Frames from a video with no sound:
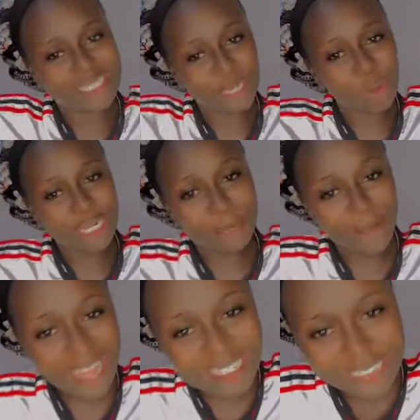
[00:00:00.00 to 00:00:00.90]
is the
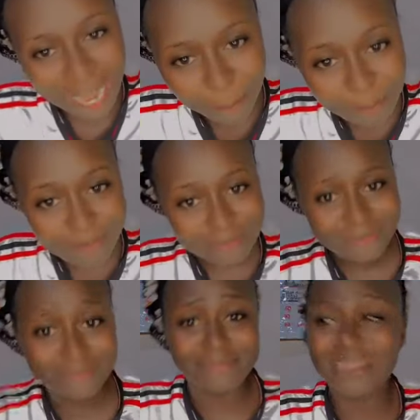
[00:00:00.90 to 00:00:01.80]
goalkeeper that dumb
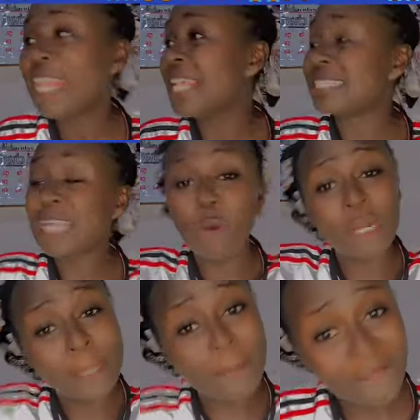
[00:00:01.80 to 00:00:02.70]
is the
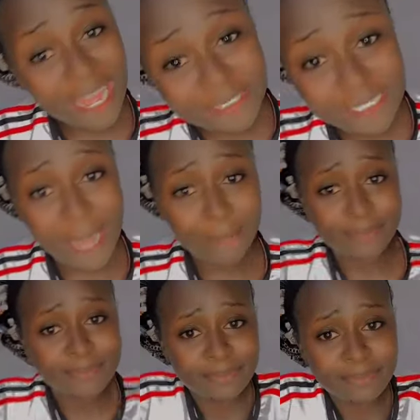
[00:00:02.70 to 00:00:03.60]
goalkeeper that dumb